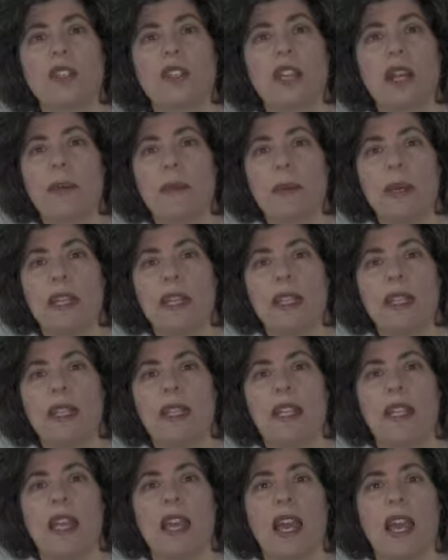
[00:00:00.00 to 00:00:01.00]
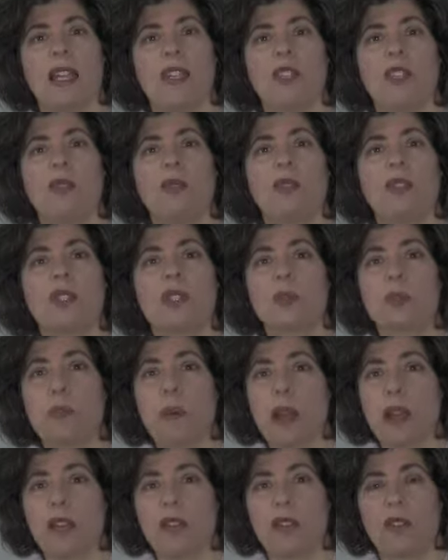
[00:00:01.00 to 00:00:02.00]
to come in and to
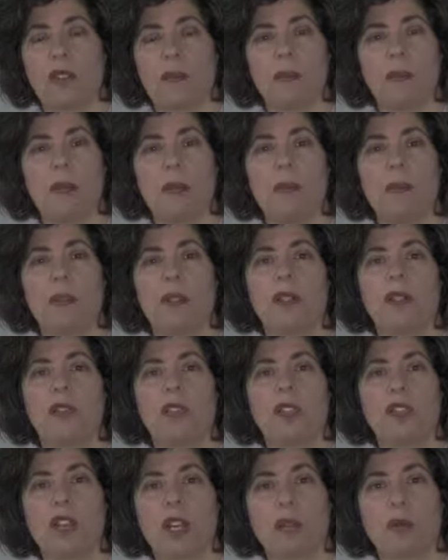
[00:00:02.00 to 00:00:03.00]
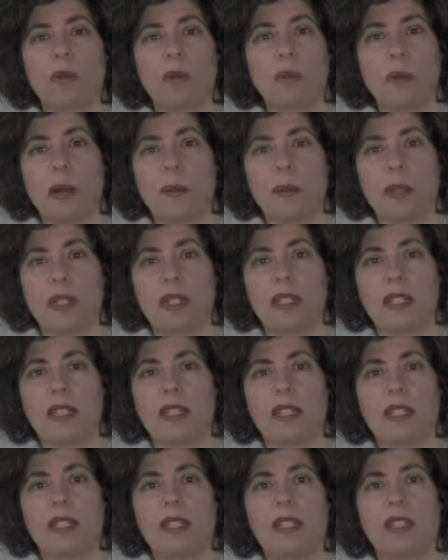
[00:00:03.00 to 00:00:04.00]
inspire the people of the Czech Republic,
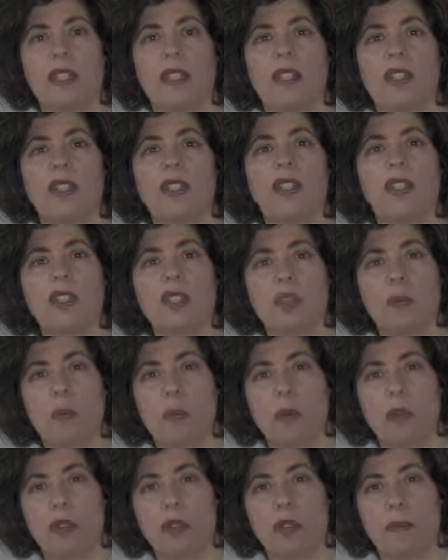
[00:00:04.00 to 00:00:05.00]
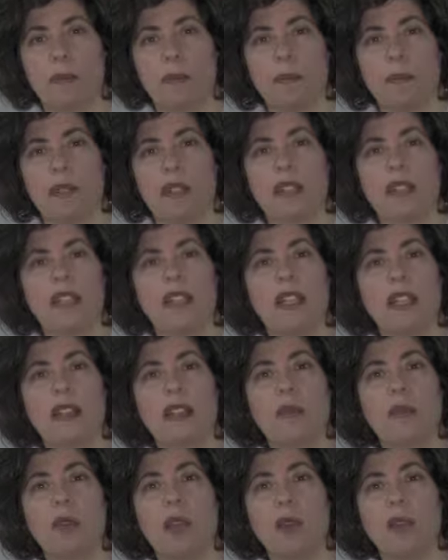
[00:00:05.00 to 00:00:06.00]
to support them, to
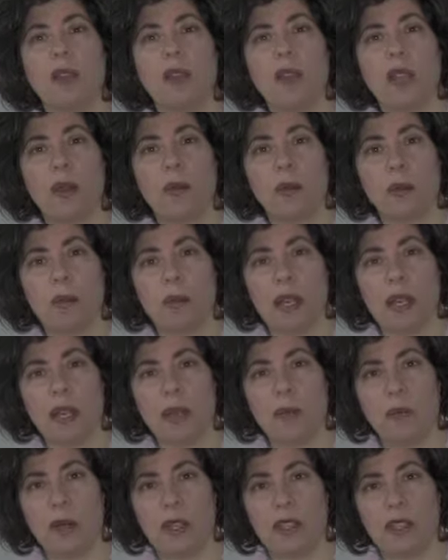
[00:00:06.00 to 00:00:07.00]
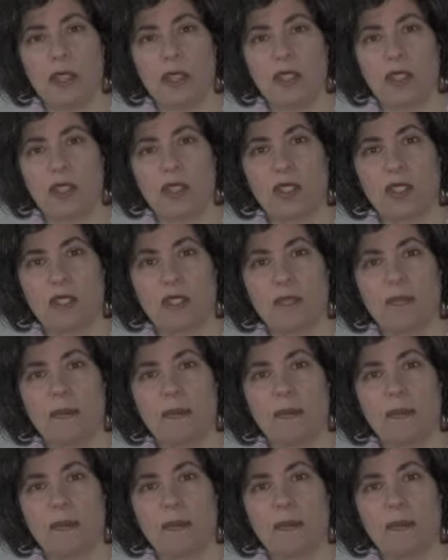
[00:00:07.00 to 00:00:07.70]
let them know that they were being witnessed.